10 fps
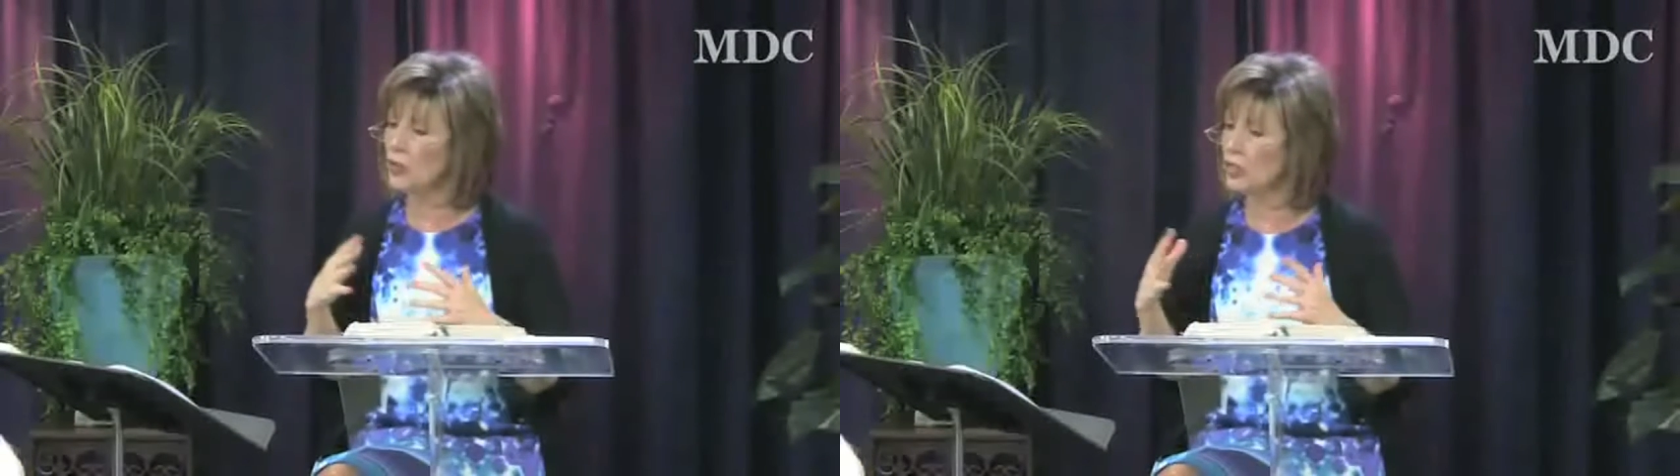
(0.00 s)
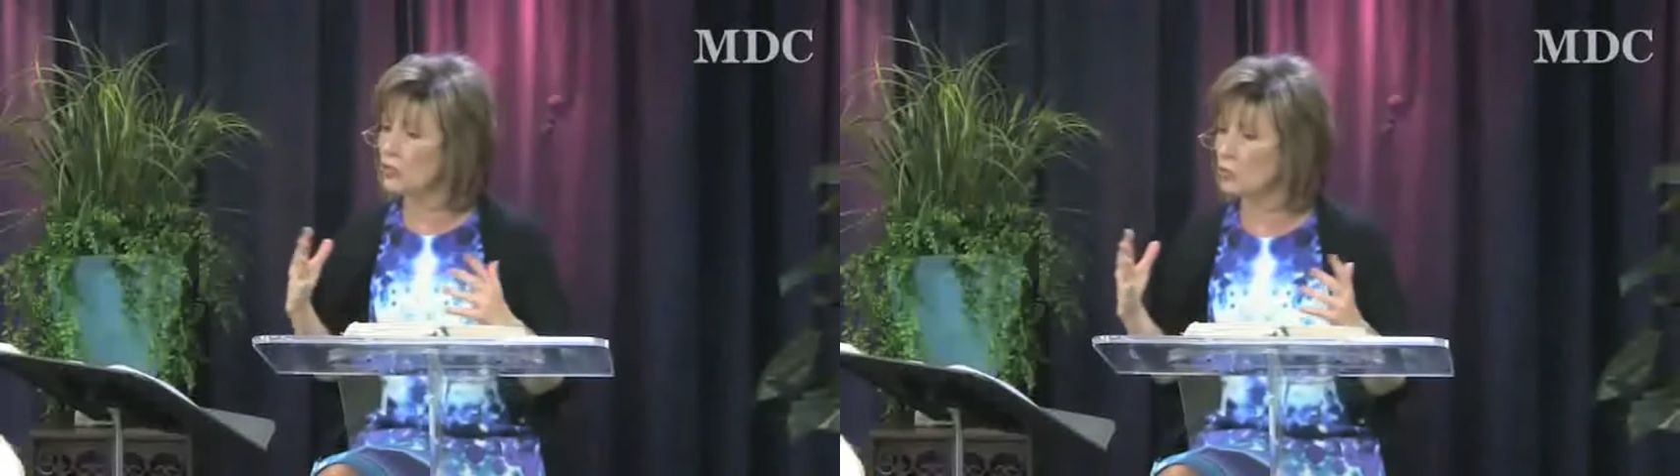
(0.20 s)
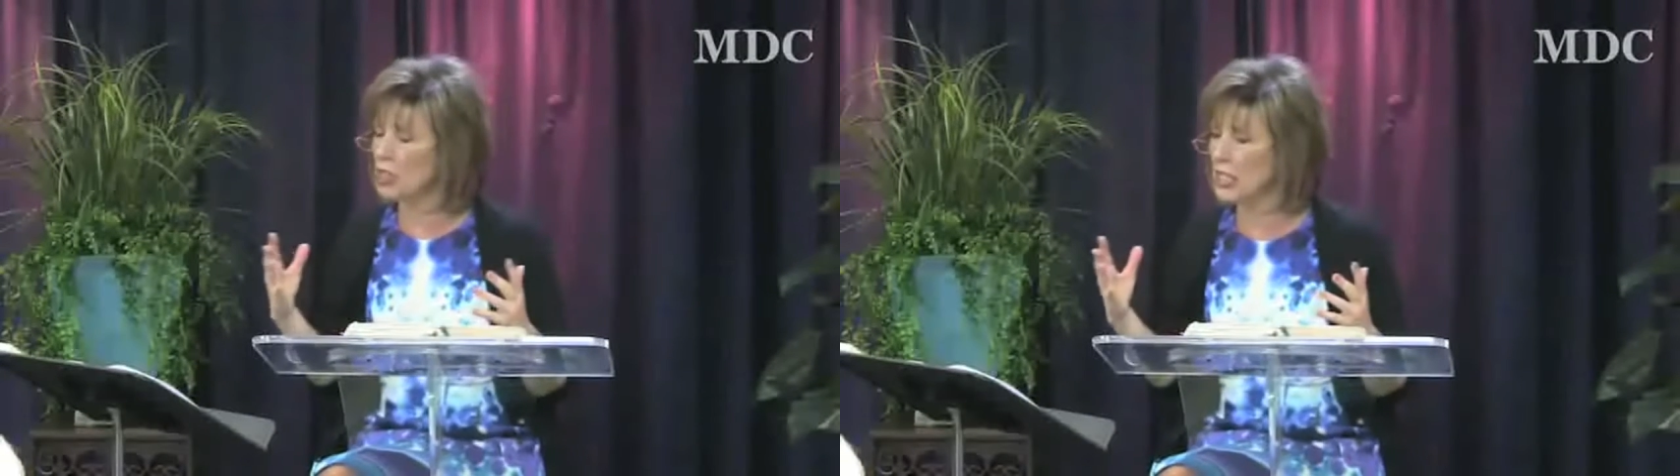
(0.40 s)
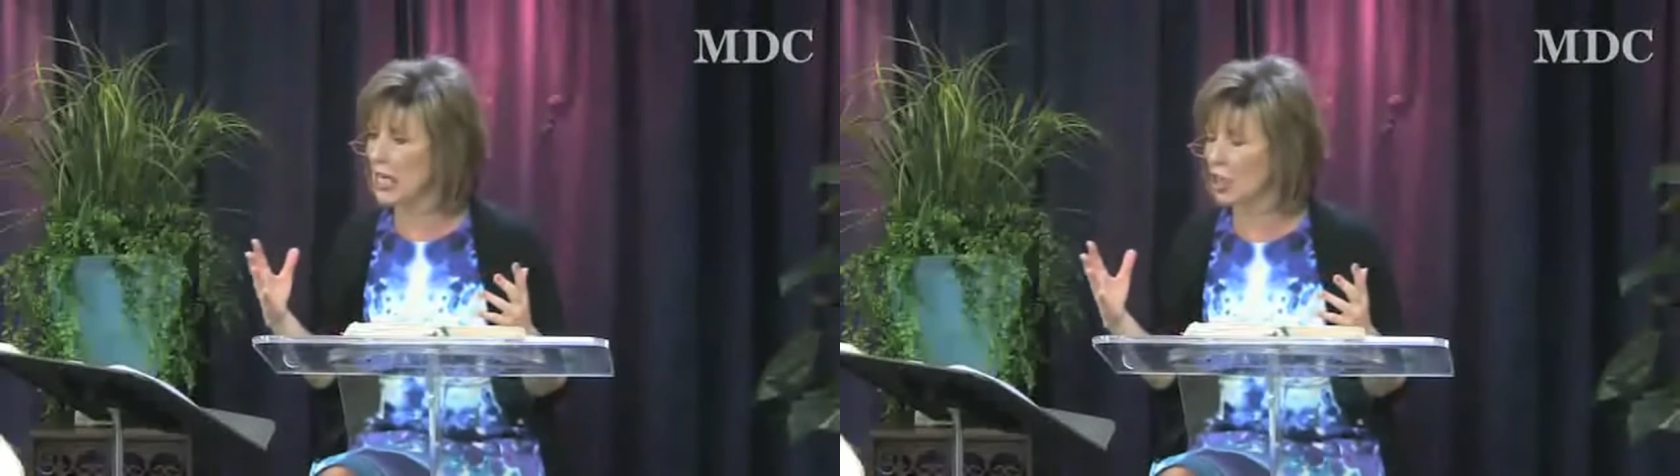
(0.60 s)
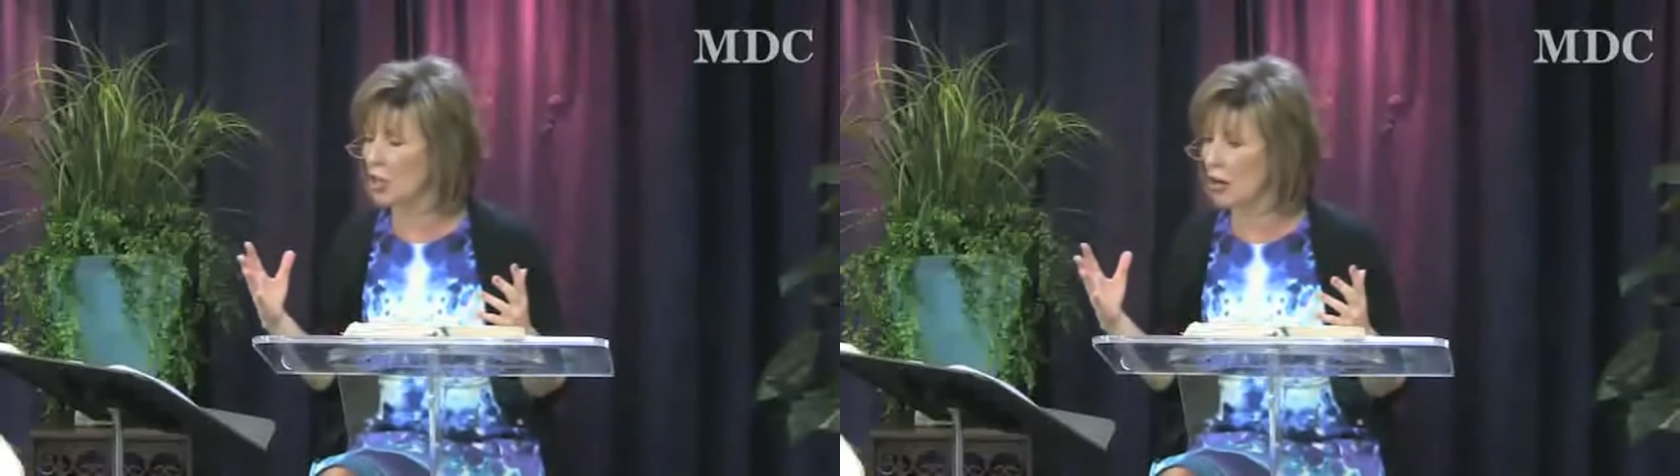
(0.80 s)
wheels will be
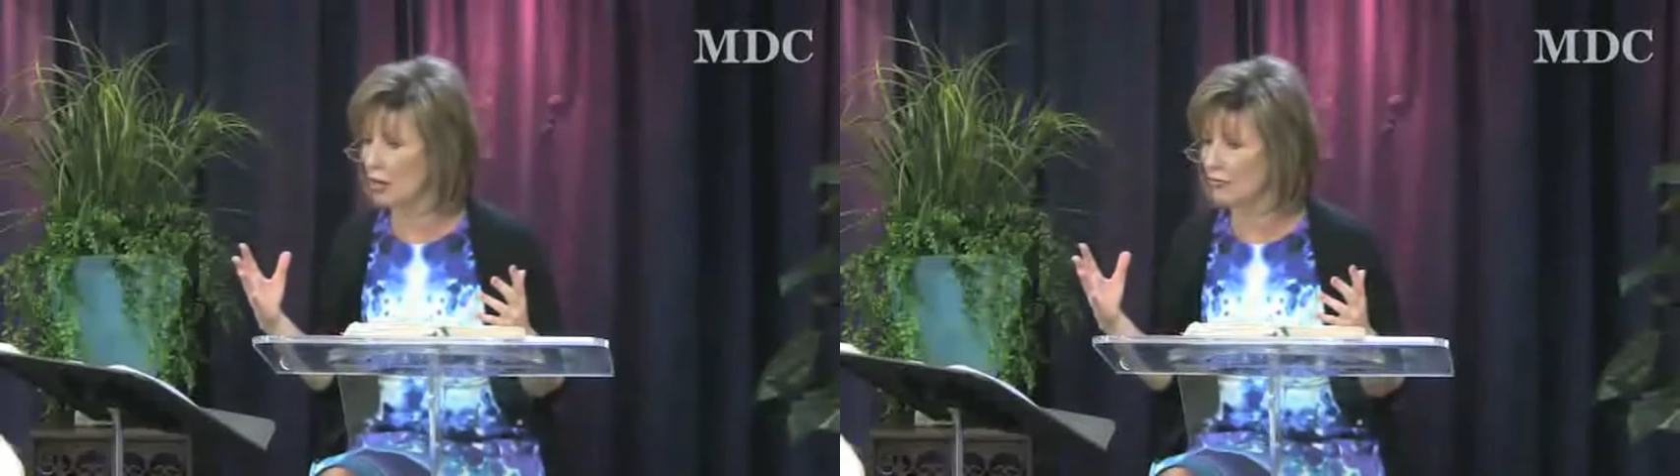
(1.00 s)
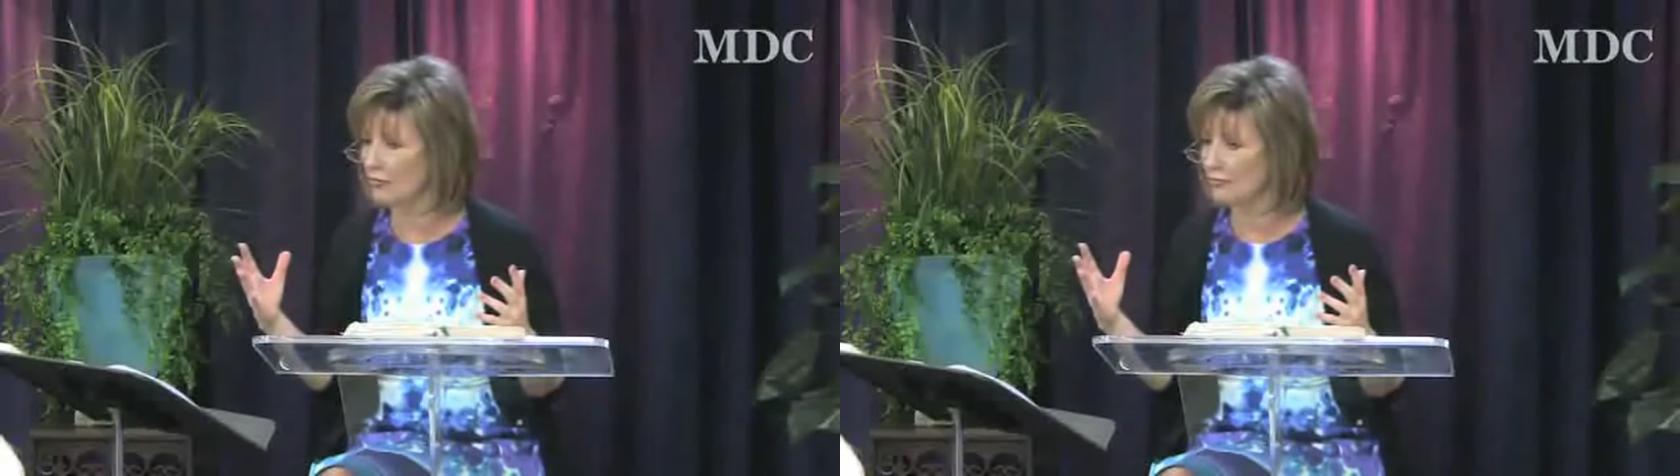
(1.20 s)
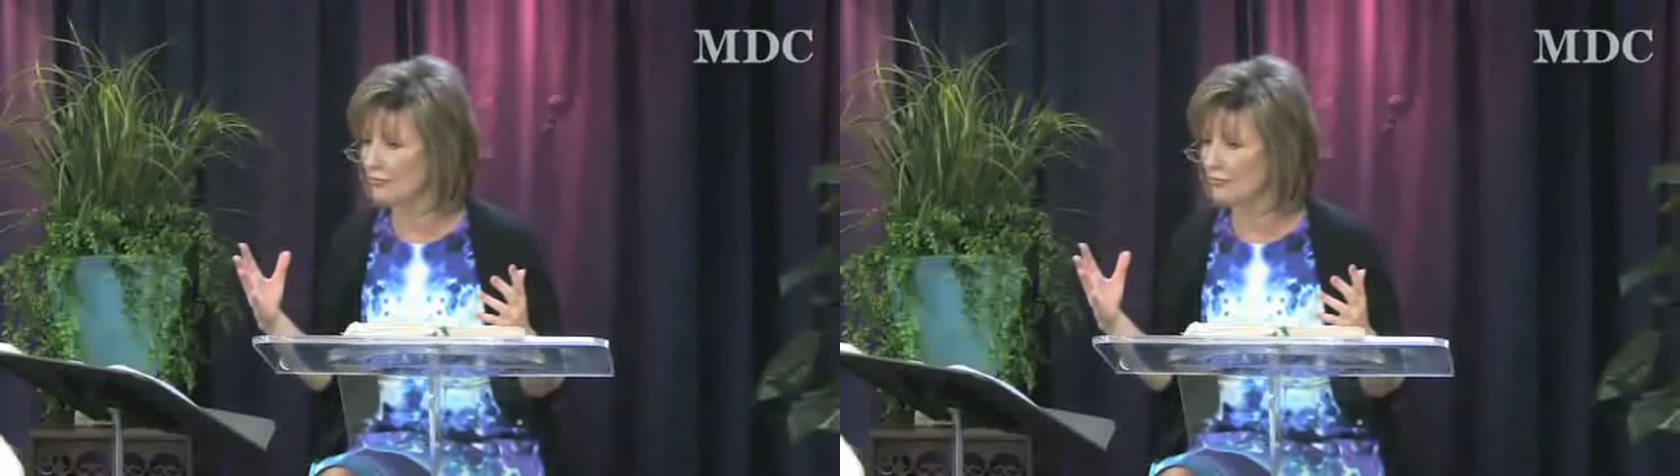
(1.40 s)
taken off.